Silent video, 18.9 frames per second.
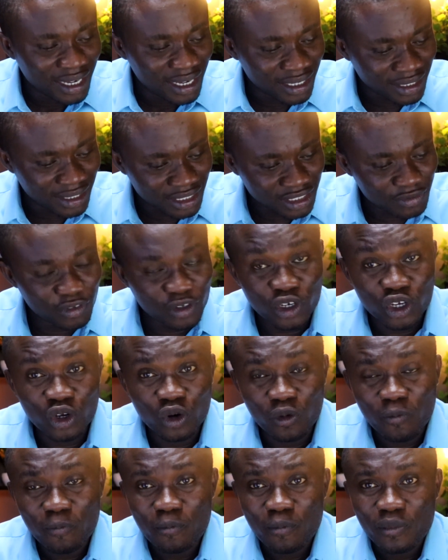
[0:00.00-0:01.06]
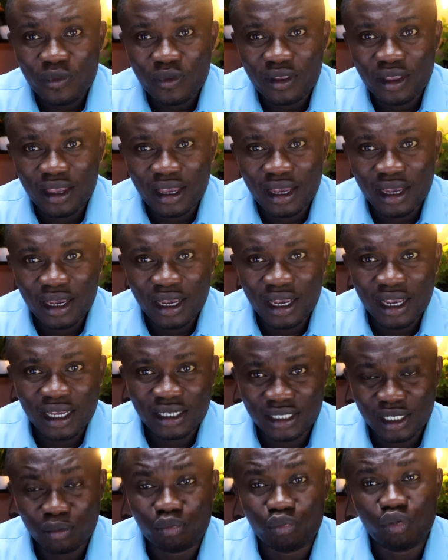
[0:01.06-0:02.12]
In this video,
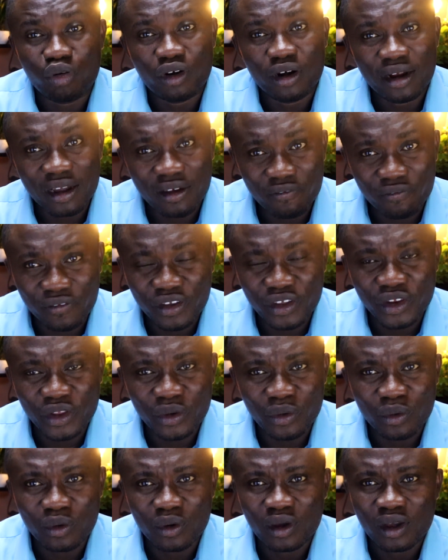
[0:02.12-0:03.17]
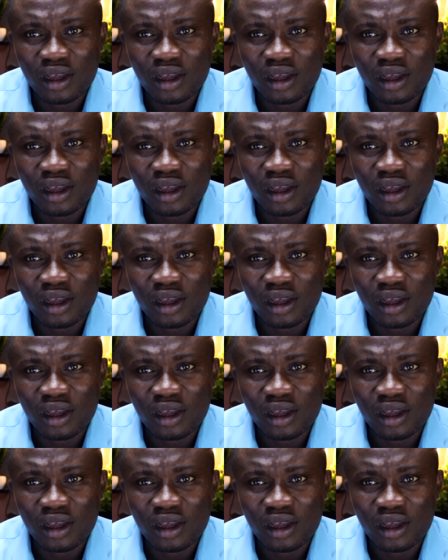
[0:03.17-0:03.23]
it's a prayer video.